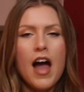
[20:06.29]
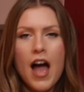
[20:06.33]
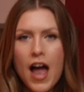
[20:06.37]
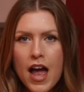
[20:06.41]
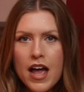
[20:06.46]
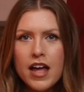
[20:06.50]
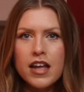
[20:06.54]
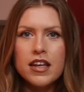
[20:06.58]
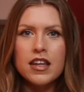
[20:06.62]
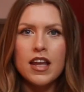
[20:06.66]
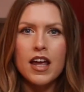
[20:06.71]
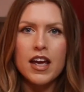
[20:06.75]

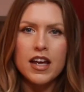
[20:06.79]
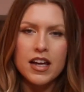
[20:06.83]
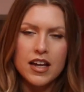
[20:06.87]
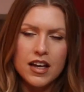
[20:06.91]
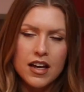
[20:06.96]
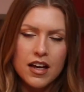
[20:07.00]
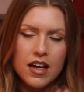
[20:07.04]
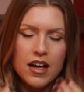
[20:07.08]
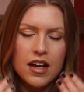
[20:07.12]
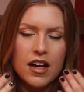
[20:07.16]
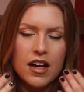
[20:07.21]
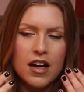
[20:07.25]
And
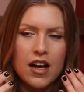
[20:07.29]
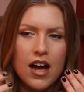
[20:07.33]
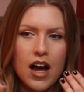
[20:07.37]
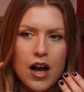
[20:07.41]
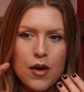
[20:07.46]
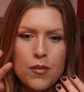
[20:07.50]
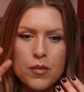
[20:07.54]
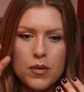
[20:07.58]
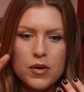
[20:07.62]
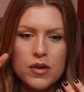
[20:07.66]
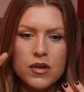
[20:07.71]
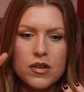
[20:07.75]
like, I
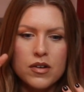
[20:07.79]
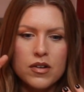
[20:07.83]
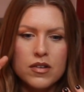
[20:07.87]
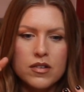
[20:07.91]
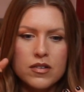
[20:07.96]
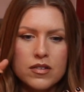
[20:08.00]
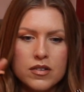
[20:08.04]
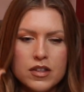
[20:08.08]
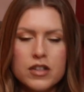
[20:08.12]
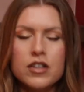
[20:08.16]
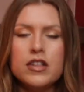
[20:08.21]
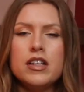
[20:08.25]
will
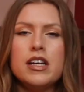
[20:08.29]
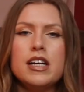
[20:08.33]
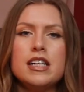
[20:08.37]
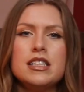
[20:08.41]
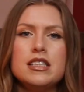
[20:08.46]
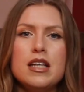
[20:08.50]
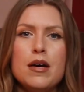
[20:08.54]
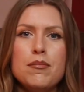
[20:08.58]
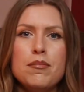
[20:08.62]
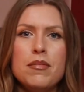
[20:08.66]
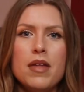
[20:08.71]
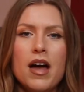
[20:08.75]
literally
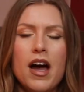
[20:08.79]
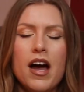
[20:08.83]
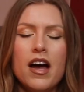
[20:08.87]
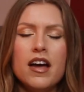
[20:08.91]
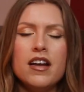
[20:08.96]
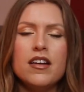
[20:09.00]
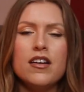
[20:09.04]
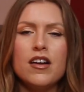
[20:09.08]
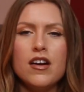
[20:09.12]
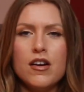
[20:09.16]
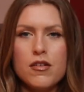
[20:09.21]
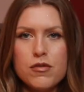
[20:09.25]
accept
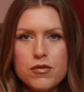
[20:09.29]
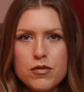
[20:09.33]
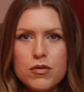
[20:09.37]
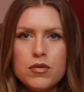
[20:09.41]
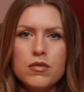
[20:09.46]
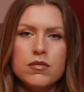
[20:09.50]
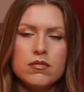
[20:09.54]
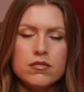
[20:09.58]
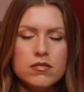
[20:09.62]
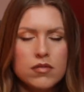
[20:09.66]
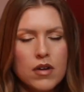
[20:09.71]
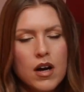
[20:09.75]
that of
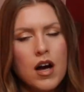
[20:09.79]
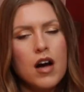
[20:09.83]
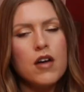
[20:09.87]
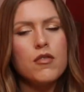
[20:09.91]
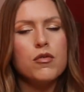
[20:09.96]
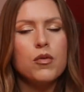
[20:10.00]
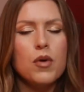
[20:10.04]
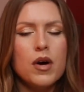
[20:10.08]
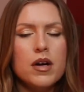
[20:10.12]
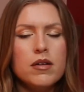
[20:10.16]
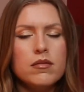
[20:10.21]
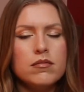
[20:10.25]

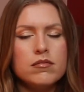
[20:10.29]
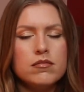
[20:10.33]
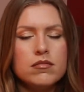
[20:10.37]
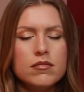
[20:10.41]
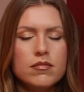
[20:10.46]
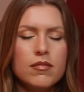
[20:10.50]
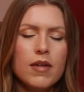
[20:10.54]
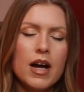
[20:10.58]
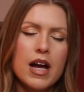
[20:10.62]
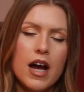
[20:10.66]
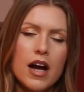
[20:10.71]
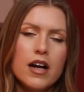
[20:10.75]
what
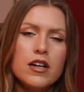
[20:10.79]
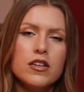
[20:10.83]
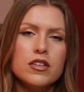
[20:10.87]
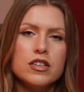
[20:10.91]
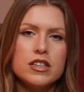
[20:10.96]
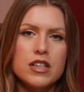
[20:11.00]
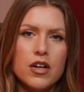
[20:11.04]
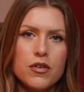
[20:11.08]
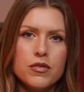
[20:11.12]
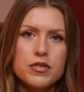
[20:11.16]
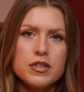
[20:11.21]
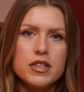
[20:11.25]
my higher
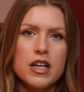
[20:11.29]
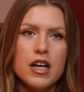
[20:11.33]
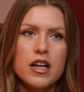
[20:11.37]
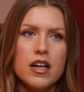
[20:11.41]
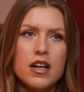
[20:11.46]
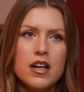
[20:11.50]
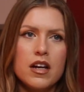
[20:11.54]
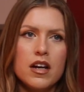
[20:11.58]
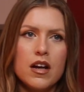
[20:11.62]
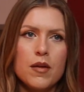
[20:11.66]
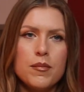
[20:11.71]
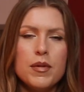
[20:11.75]
self said.
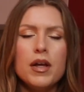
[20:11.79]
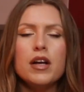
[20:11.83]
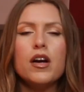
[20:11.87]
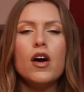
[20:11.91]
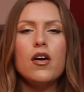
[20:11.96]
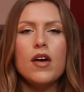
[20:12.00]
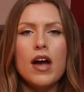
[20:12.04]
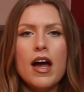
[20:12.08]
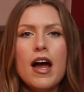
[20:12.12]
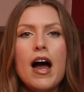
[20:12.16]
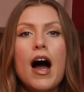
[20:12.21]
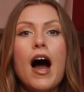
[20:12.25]
I'm like,
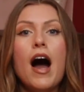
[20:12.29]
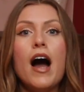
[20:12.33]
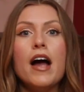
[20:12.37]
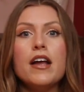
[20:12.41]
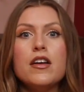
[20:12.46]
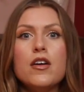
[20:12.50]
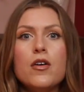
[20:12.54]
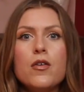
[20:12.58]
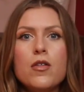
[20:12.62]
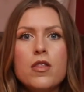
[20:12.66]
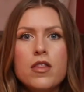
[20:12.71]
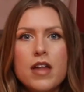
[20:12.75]
okay, I
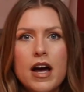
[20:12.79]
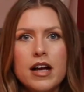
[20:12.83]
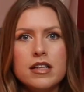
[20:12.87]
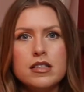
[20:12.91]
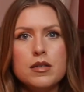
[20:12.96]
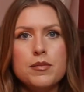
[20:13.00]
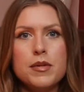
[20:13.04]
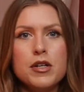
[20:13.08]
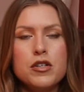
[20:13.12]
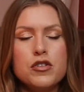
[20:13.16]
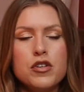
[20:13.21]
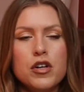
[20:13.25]
know that to
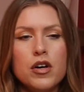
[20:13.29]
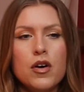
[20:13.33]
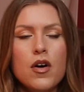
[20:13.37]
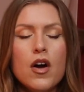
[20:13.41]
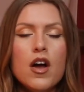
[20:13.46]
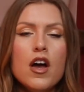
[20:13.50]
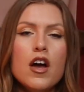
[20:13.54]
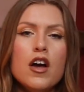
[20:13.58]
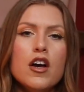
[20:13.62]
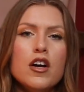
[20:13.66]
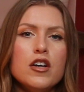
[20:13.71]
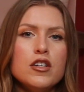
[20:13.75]
be true.
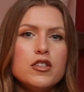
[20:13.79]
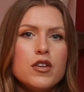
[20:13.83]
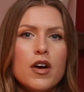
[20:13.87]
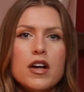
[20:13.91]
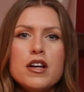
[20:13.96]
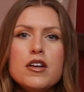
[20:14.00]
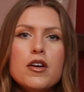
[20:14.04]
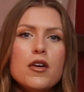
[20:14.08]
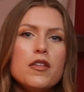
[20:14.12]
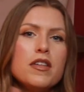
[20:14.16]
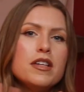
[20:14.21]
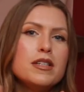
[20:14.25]
So I
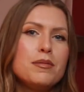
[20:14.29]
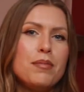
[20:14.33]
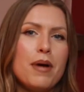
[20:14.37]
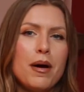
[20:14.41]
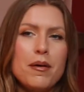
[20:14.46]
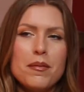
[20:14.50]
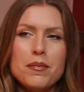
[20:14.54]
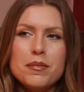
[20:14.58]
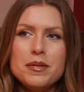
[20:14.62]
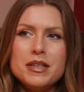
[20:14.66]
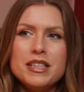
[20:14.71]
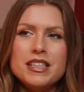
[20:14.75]
know this
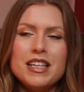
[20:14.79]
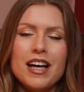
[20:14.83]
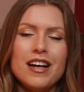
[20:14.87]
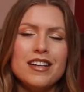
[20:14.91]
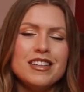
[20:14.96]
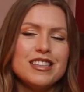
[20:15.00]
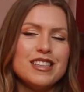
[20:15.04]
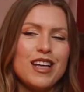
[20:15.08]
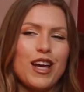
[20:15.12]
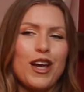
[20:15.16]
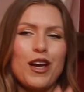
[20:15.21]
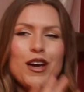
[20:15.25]
probably
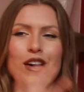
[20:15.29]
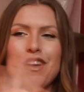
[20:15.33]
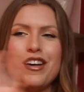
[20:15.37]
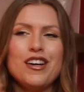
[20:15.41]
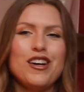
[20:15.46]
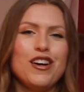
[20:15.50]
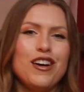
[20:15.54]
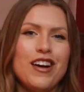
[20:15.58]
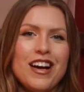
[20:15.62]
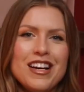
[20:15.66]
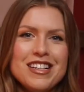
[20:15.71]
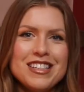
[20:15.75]
sounds like
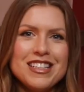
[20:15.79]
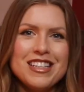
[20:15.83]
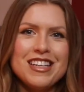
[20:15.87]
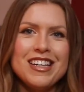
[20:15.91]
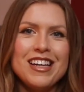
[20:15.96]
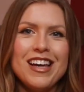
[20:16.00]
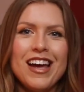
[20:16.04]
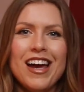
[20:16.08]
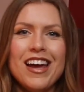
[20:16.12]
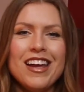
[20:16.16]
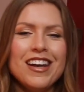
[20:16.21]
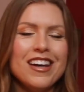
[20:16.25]
crazy
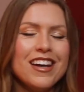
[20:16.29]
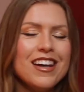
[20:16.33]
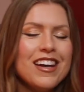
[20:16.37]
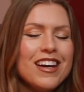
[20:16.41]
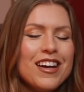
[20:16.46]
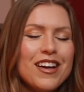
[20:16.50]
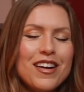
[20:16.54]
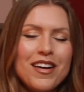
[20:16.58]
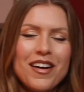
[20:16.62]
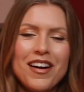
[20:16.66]
and